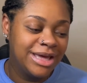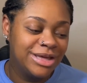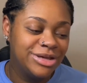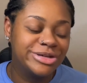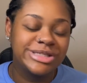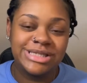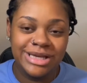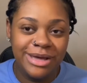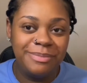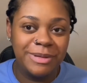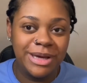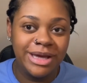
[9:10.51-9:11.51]
you're
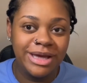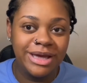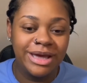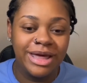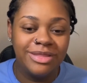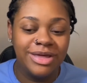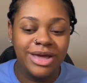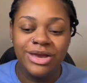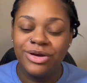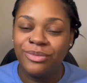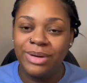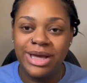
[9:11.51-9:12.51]
sleeping and then
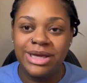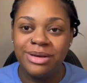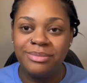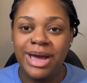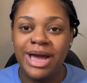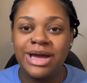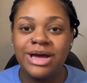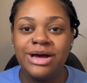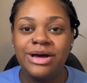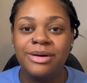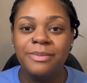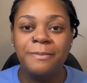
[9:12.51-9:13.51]
you're waking back
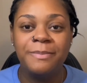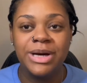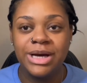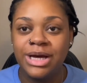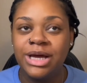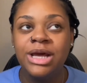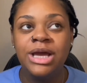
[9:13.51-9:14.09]
up. But